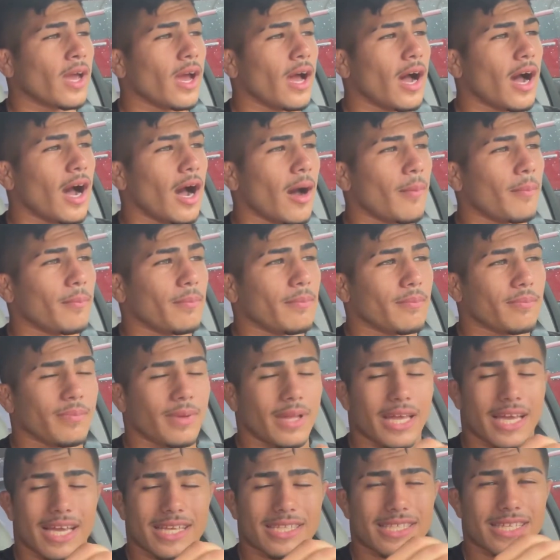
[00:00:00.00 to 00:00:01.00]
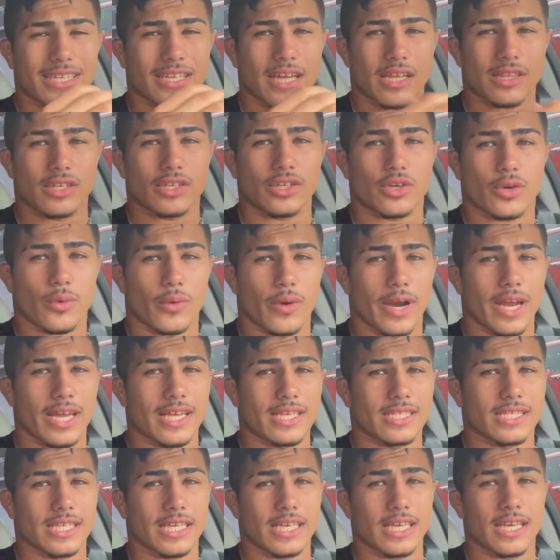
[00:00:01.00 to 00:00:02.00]
But like I said, nothing
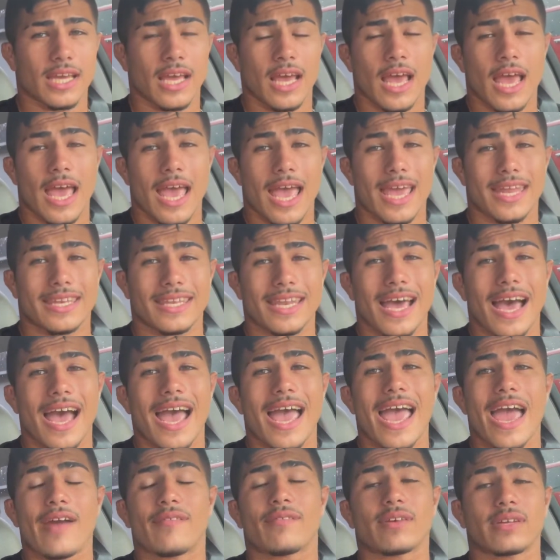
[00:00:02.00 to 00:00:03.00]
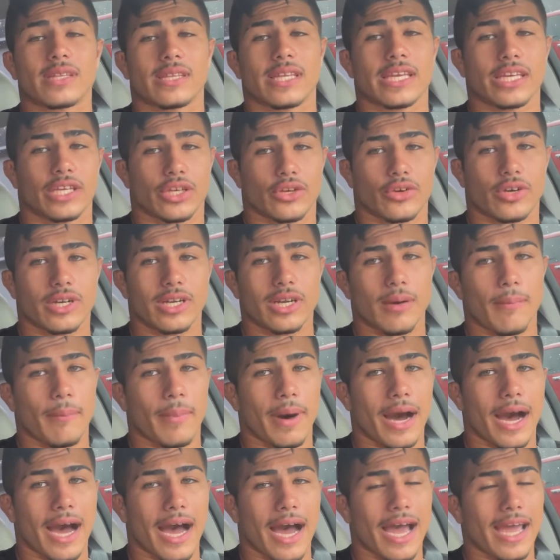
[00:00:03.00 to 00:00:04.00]
crazy, and not everything you're gonna
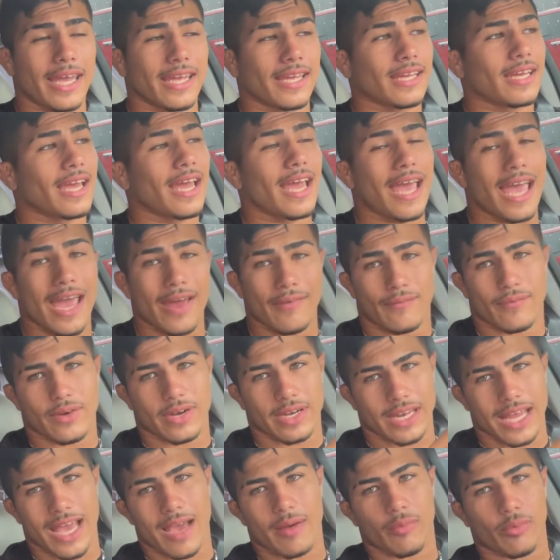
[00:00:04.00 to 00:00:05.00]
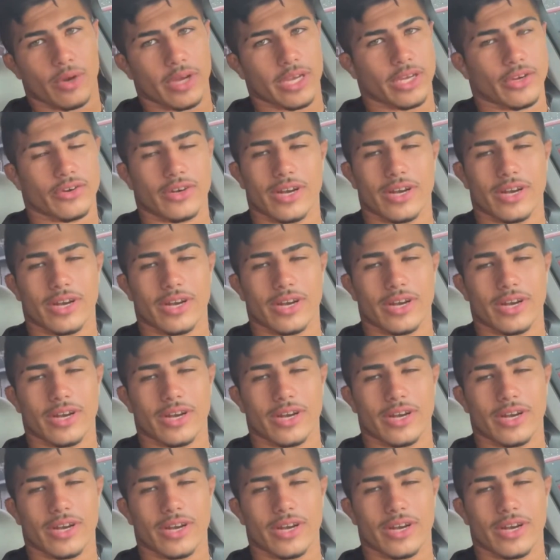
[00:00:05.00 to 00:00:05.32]
buy every damn week.